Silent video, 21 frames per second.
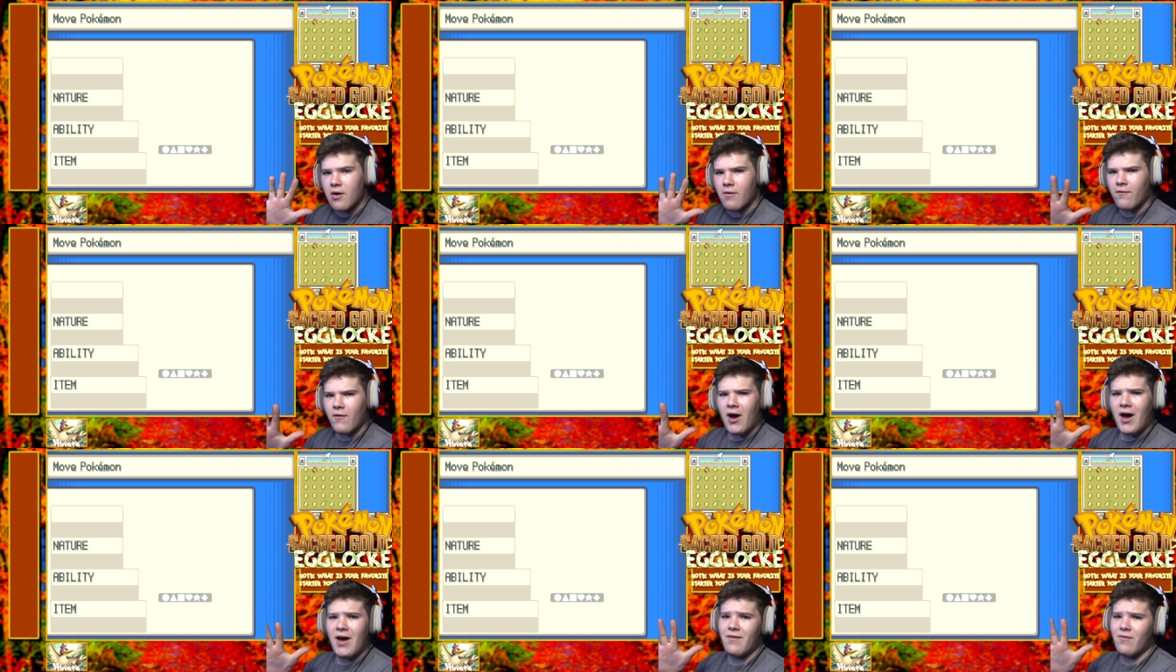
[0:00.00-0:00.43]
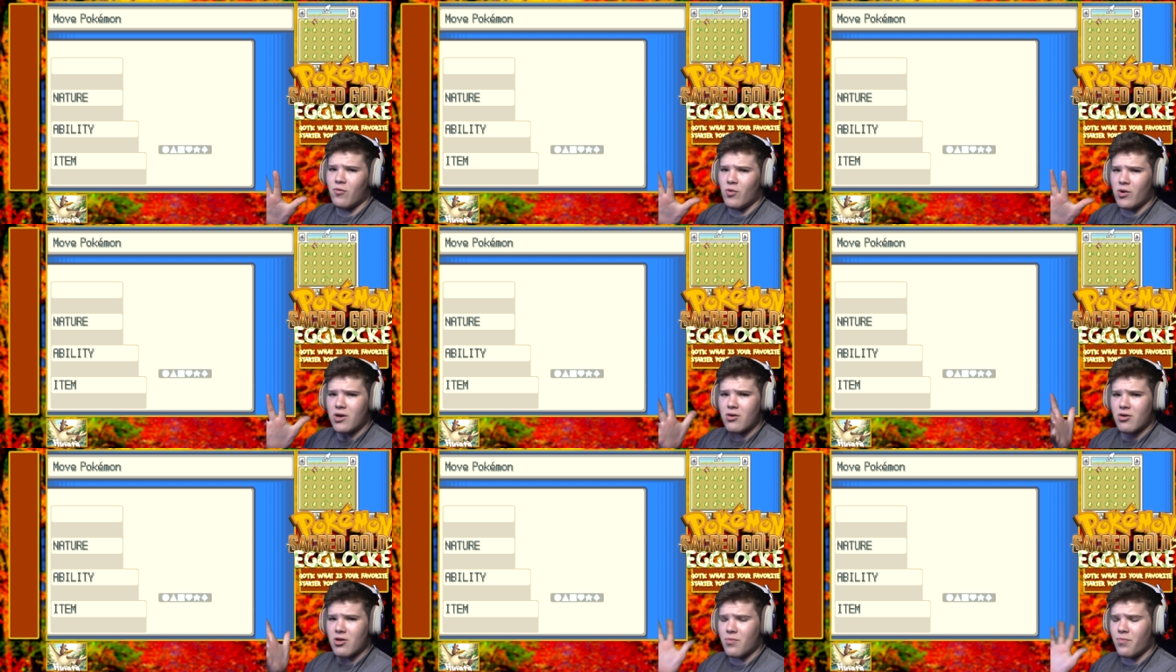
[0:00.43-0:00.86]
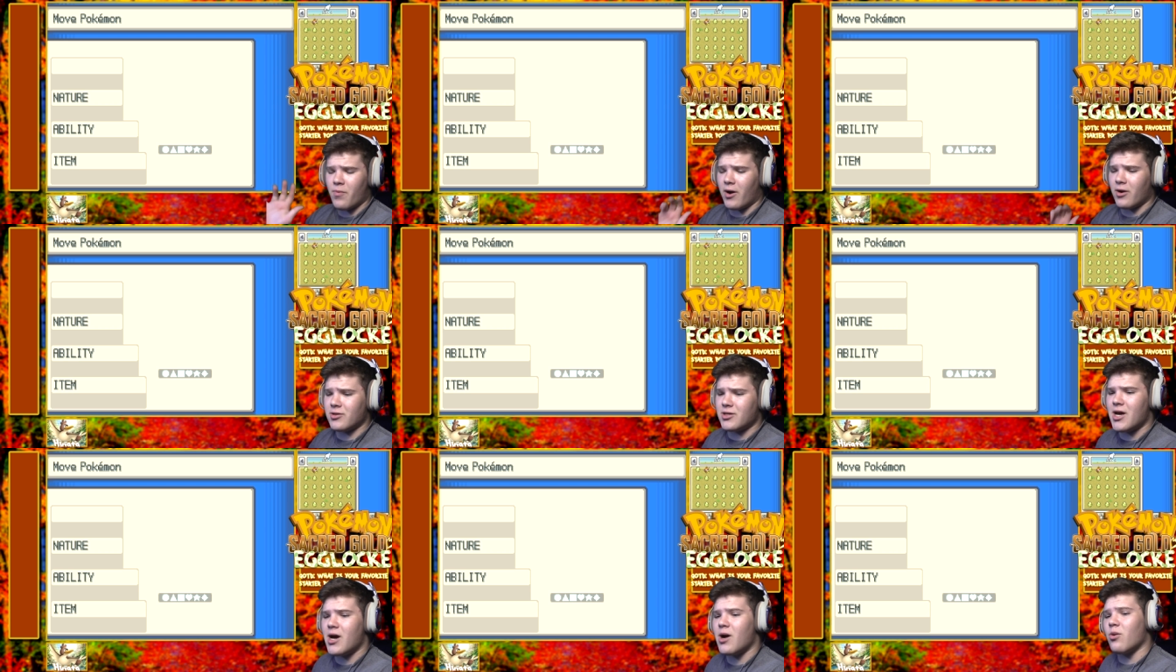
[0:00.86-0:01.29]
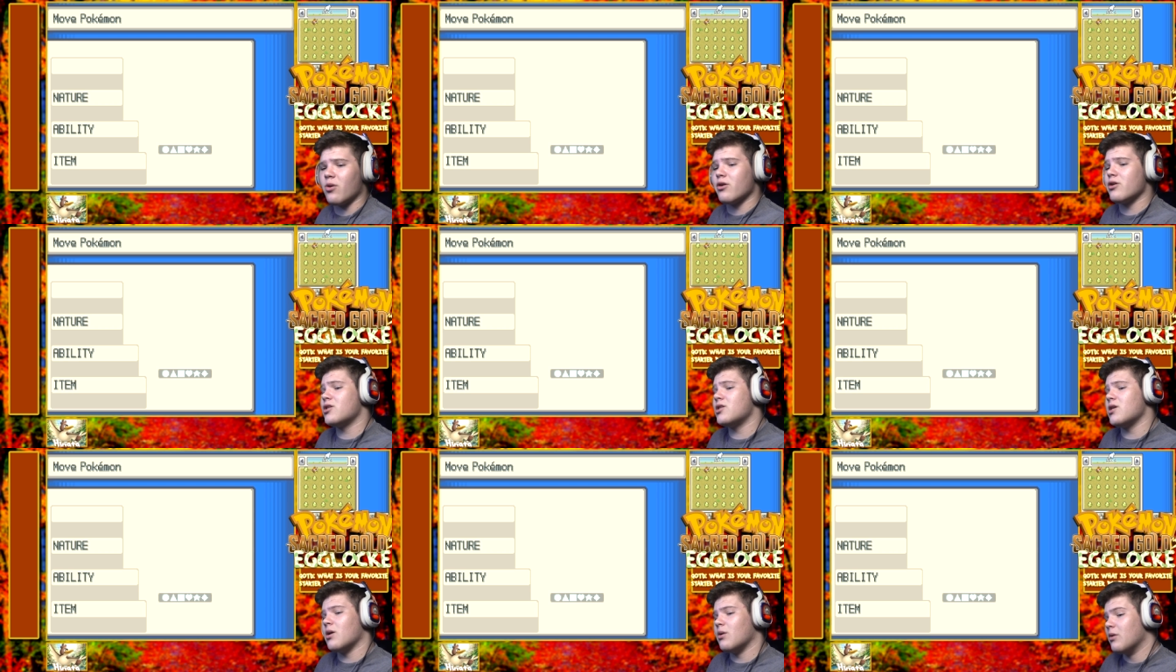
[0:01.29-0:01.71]
five we go to Sprout Tower,
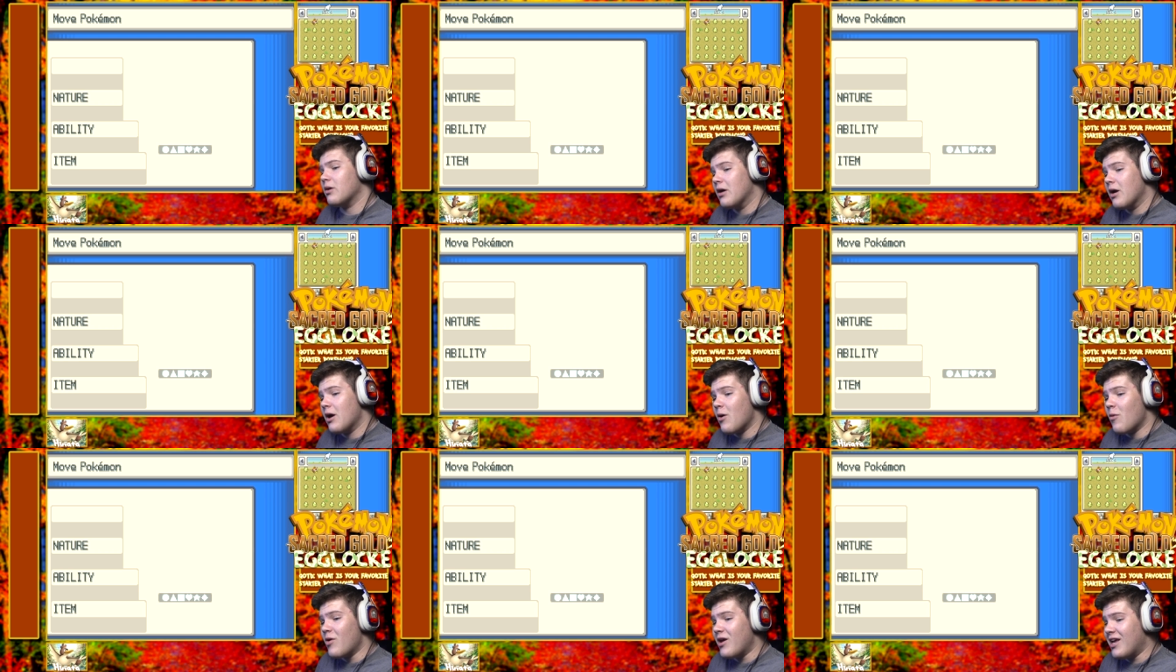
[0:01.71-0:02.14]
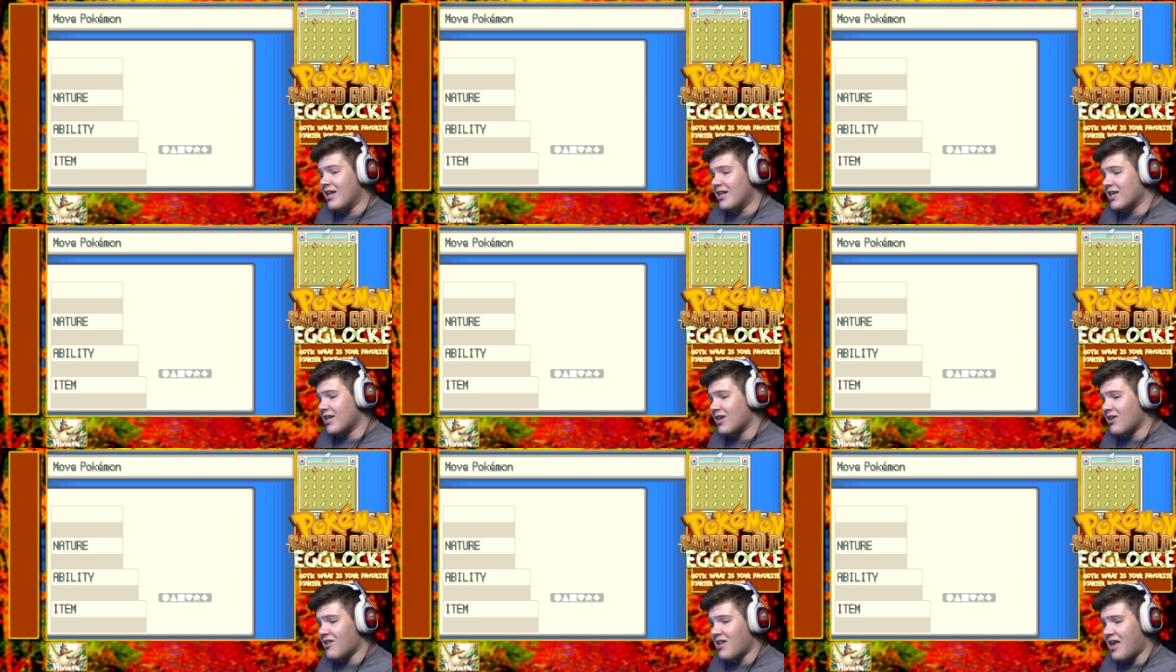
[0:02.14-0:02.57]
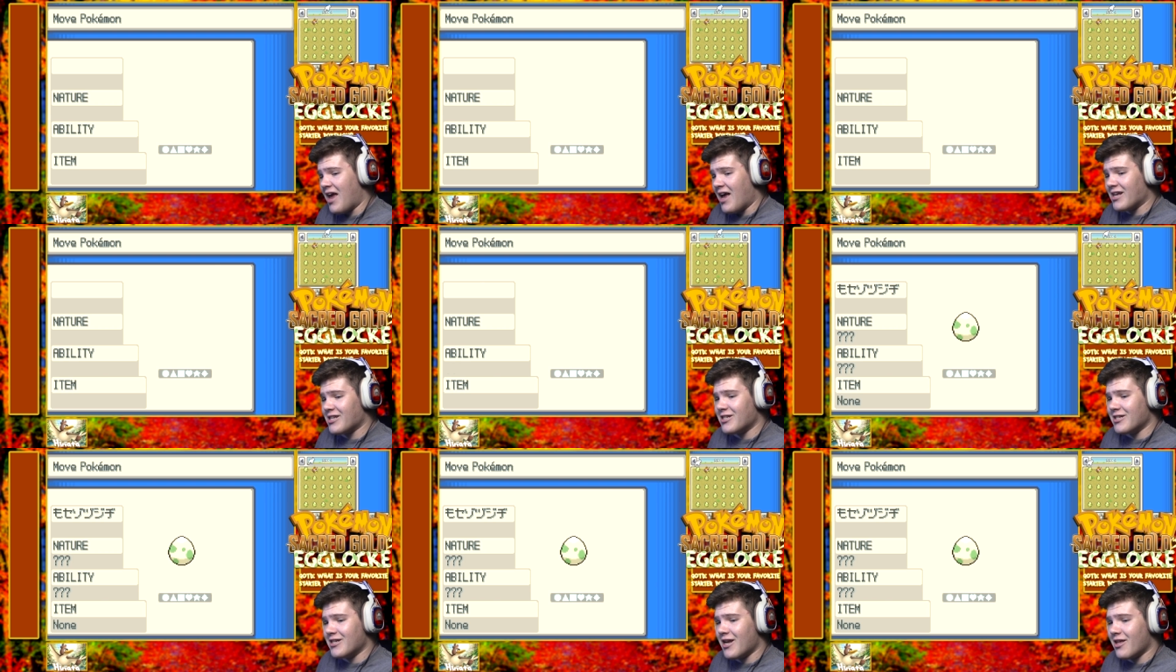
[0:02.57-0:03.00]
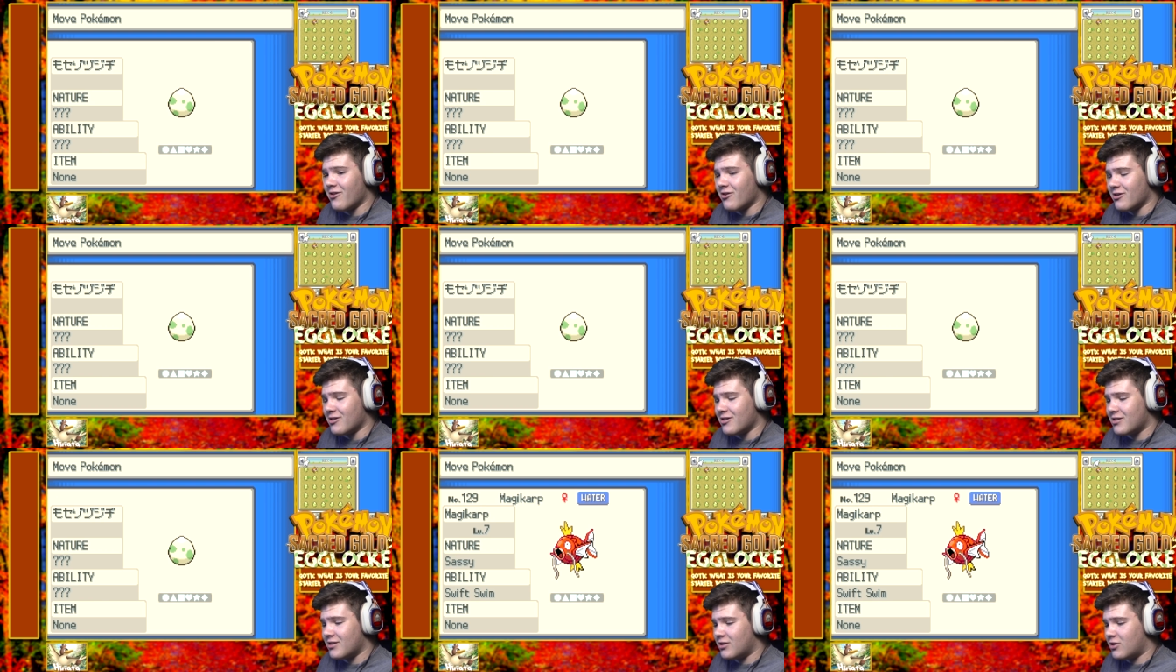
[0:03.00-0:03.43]
so we can literally hatch another